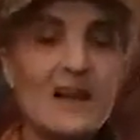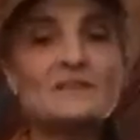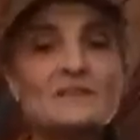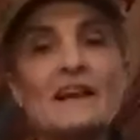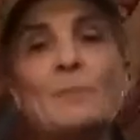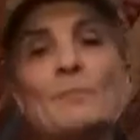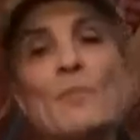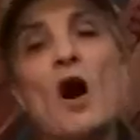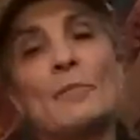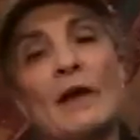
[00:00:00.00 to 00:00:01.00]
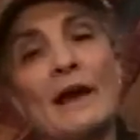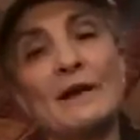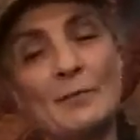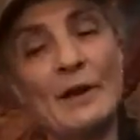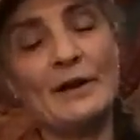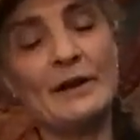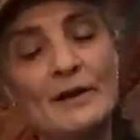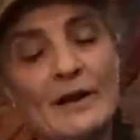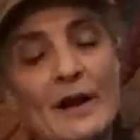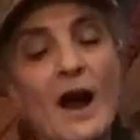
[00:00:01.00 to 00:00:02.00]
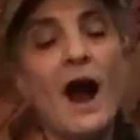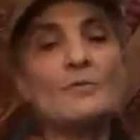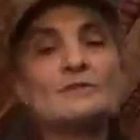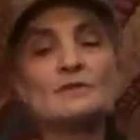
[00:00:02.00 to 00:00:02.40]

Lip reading: To keep Mom animated, I was